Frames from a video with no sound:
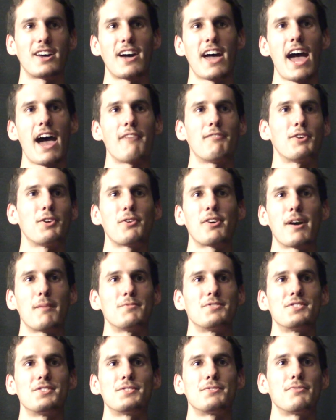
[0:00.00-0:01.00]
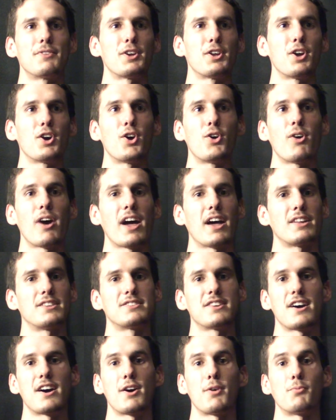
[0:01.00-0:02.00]
having you come to this video, and
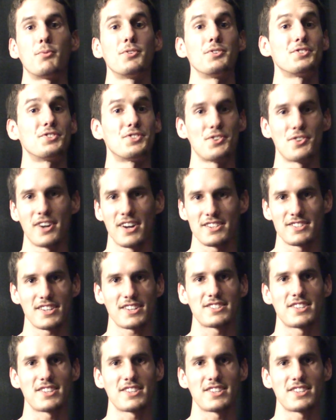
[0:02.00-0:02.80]
we'll see you guys next